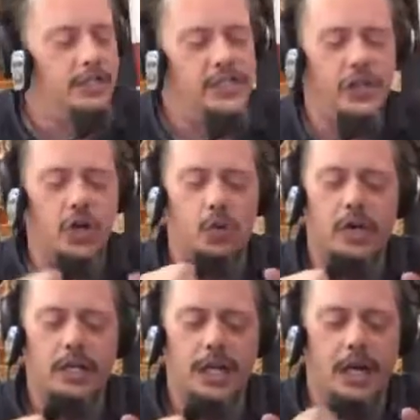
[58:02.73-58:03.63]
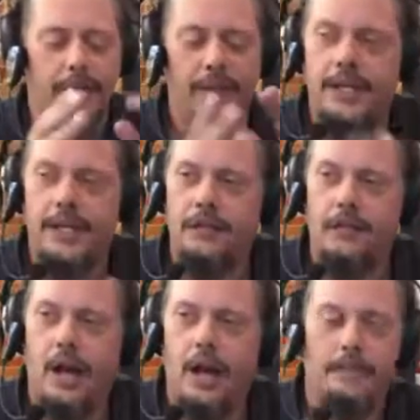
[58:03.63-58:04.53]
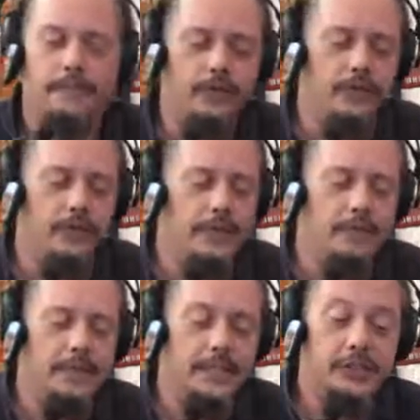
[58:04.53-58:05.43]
you know what? Thank you for telling me that